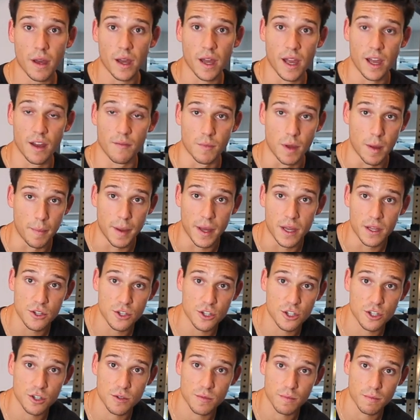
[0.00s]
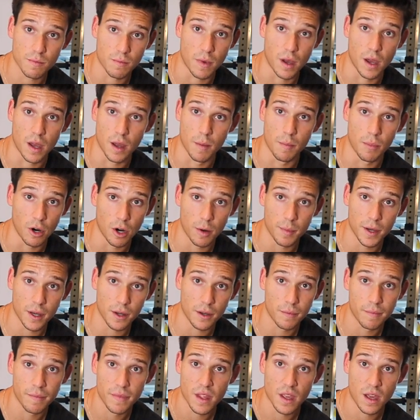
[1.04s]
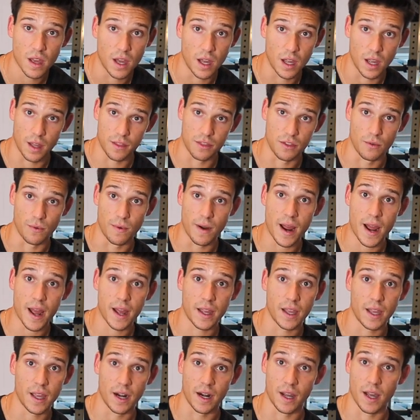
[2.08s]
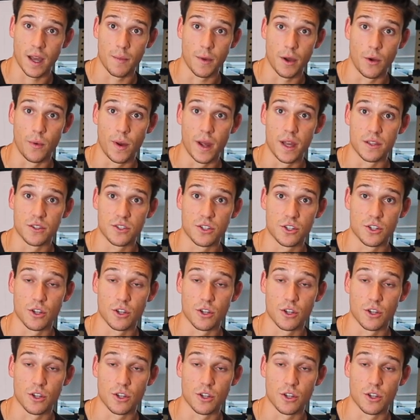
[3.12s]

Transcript: I have my bench, my barbell, I got the rack, and I got my weights.